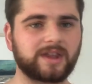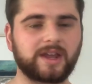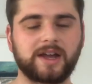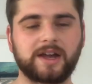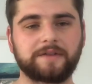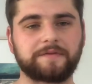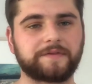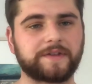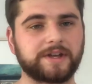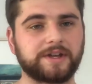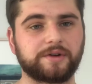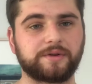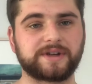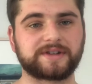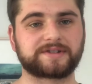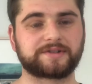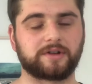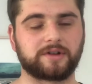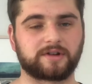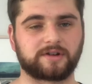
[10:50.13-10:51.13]
if the
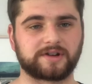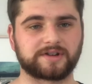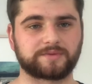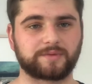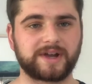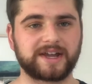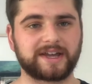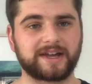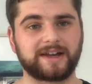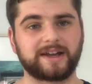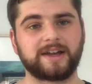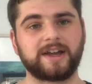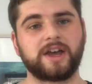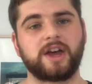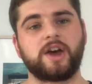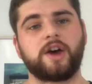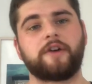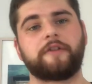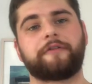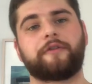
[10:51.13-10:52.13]
US dollar is weaker.
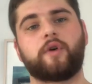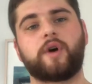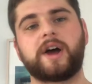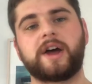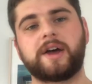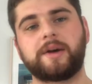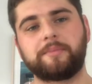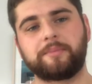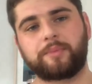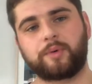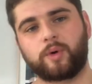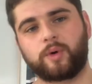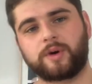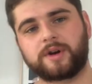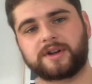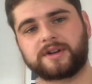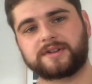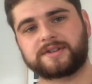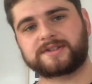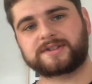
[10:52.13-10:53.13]
For
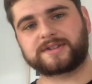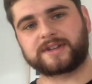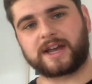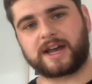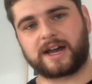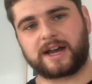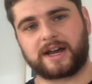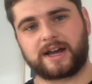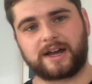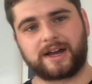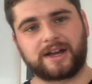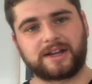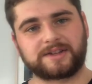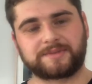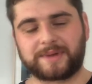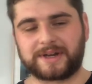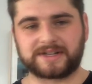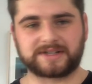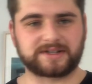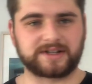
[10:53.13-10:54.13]
importers, it's
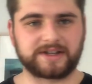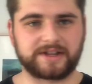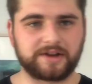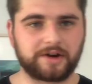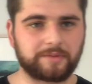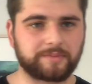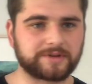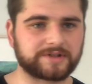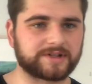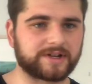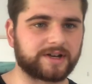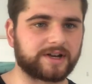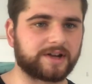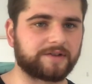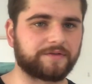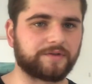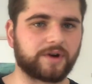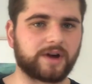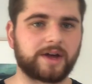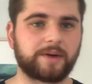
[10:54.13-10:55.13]
basically the opposite.
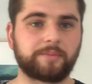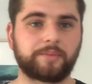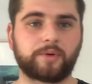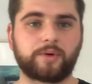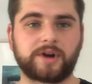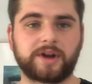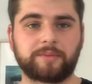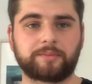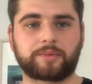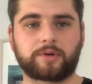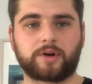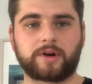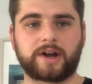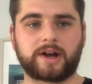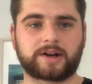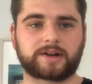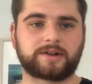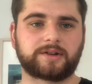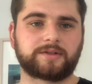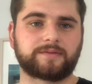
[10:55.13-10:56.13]
If you're importing
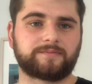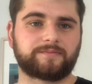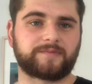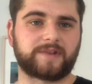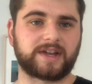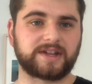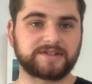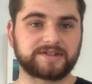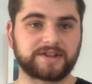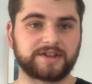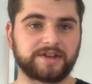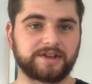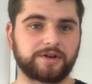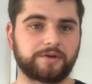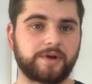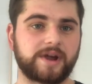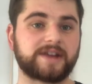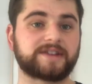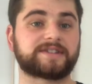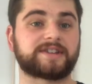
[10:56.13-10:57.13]
product into the
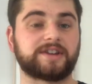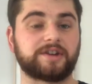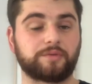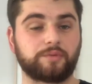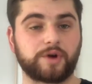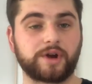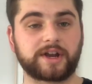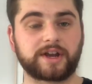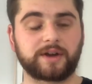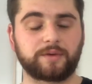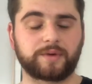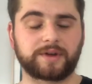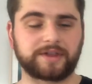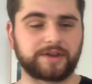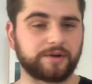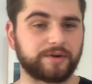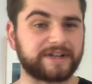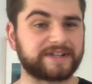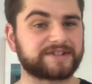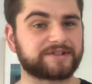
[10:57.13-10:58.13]
US and you're working with
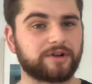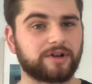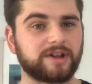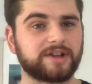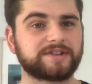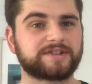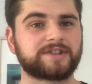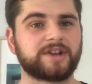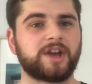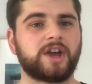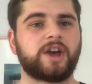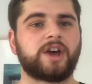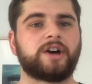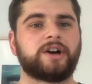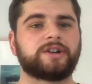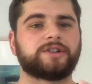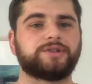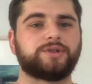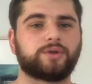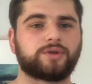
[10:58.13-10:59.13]
US dollars,
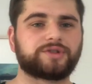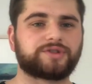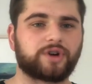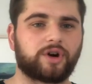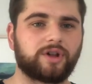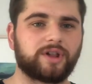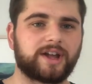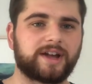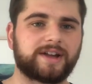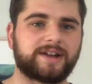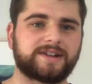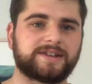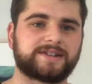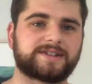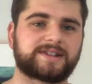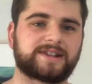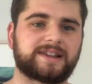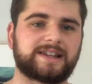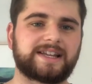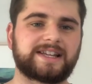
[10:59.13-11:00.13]
your dollar
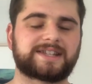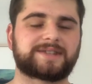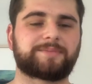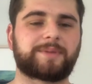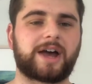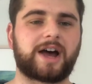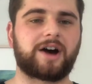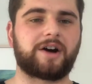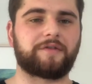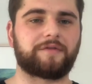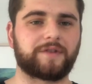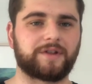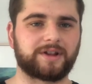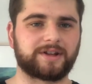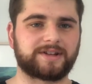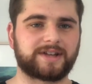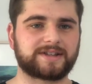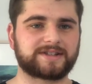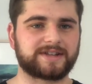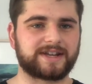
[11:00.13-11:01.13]
is less powerful.
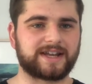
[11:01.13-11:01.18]
It doesn't